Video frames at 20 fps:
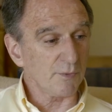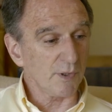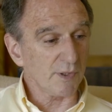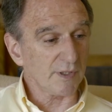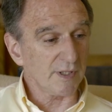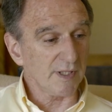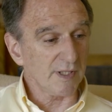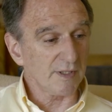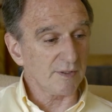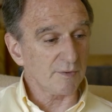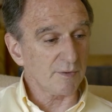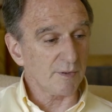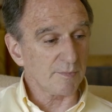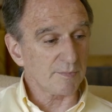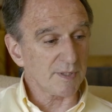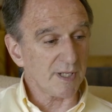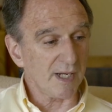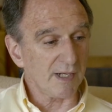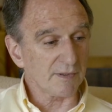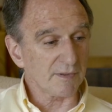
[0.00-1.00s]
working in
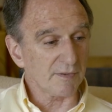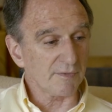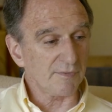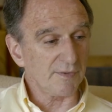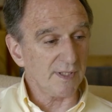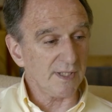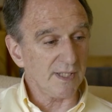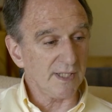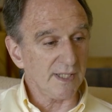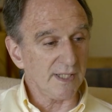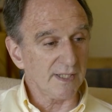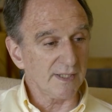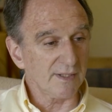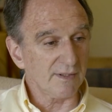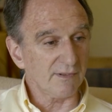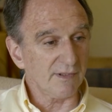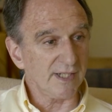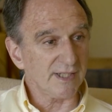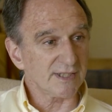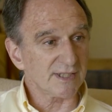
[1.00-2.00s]
cryptography in the
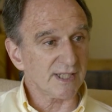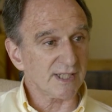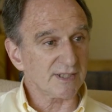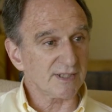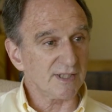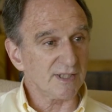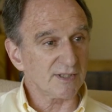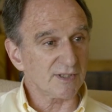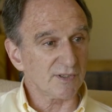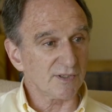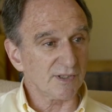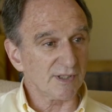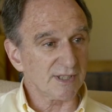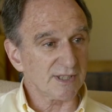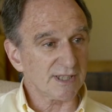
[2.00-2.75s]
late 60s, early